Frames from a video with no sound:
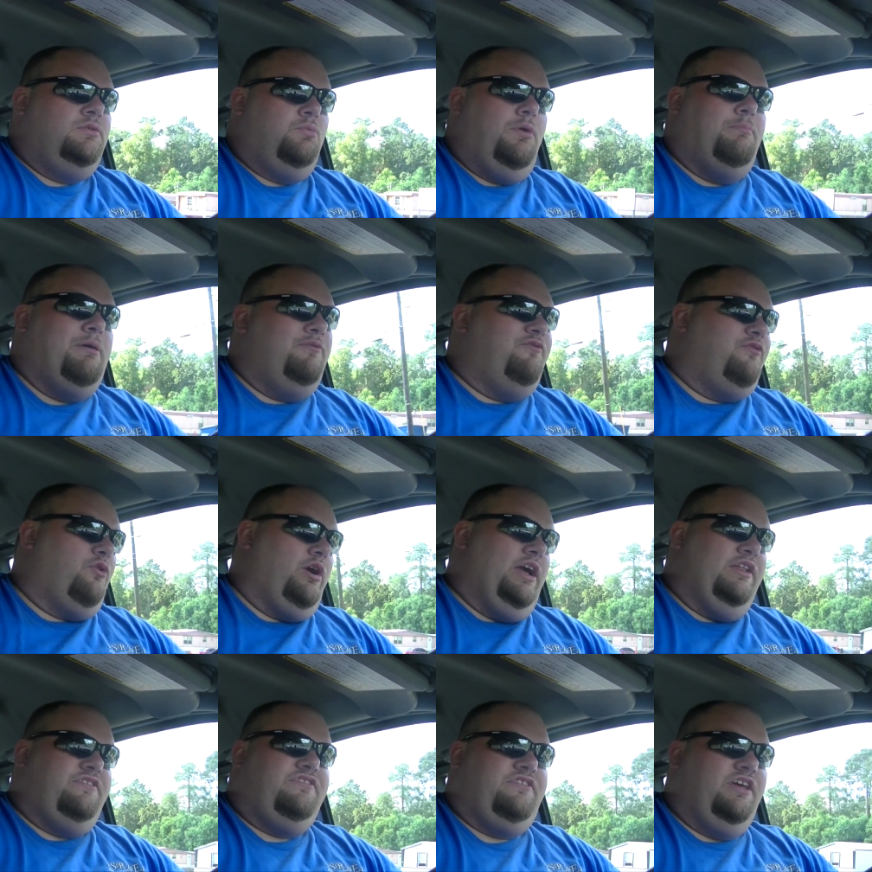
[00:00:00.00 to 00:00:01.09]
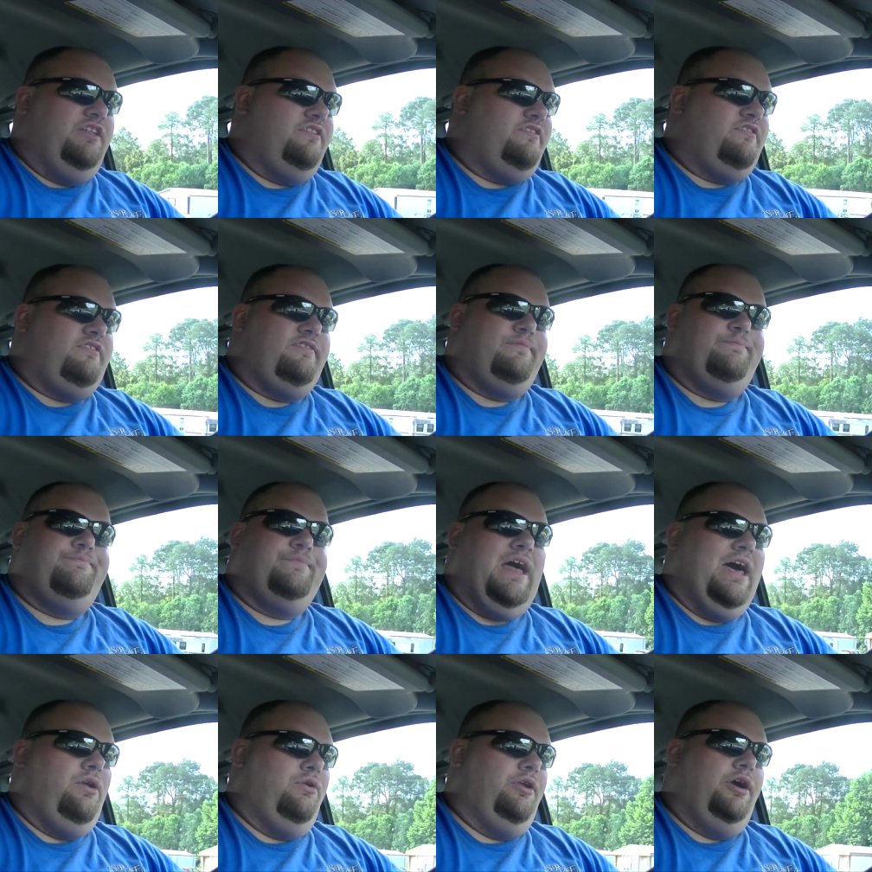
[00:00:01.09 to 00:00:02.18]
we've been friends since
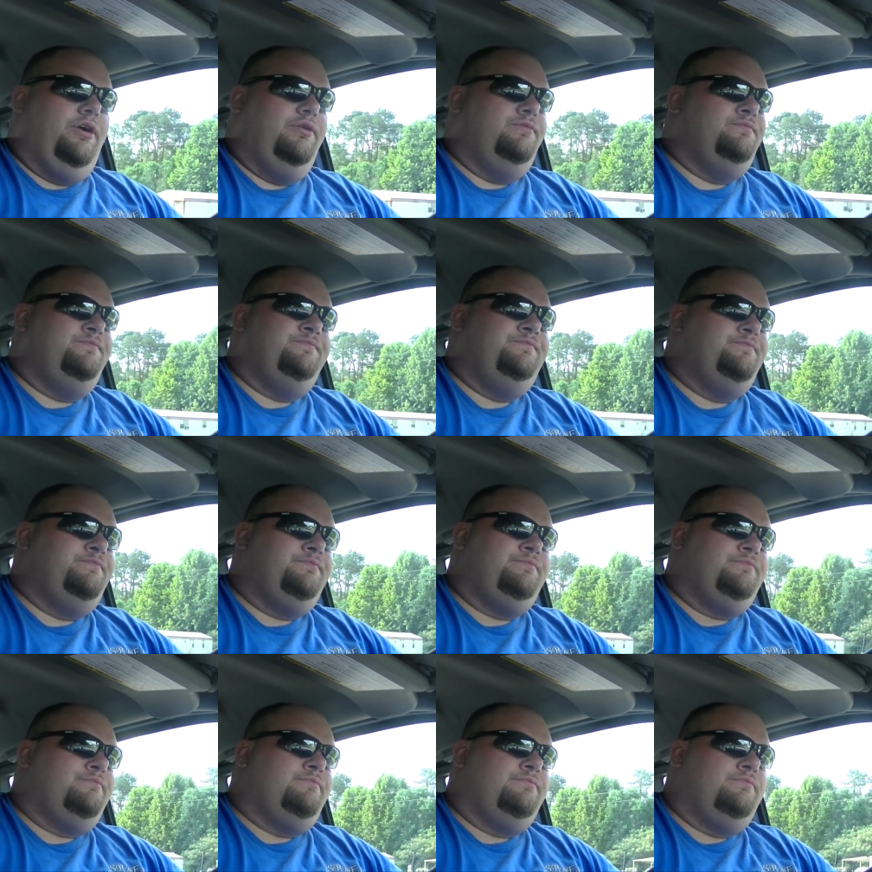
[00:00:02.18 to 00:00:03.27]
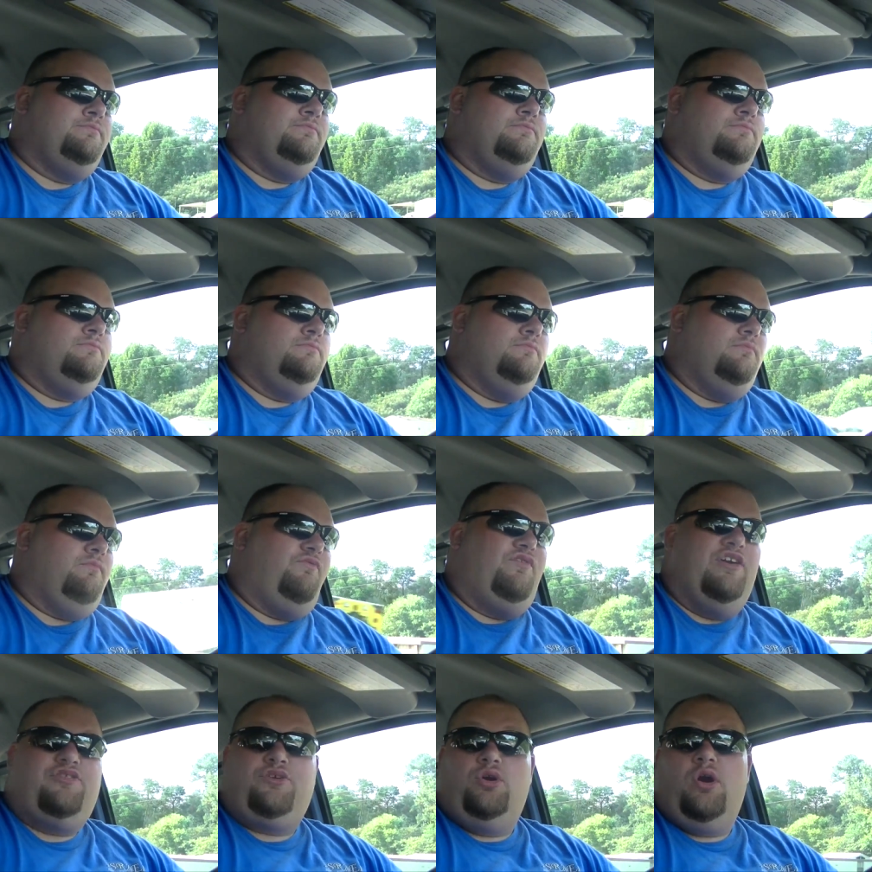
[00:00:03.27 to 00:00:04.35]
I don't know
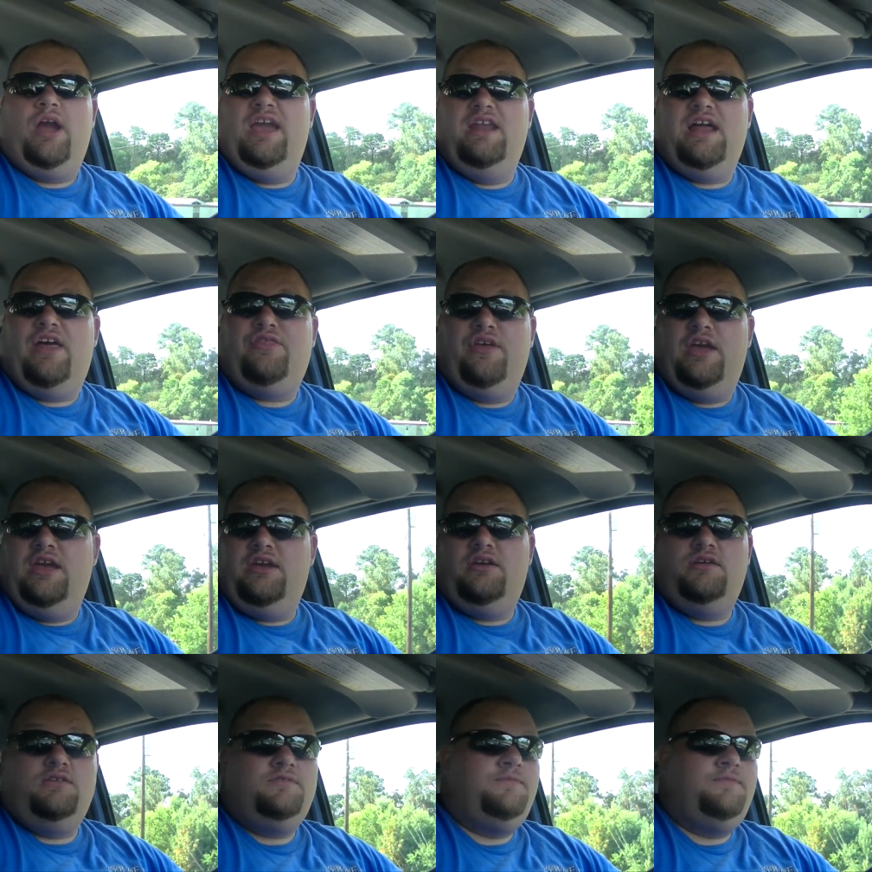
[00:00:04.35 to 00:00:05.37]
fifth grade, I think.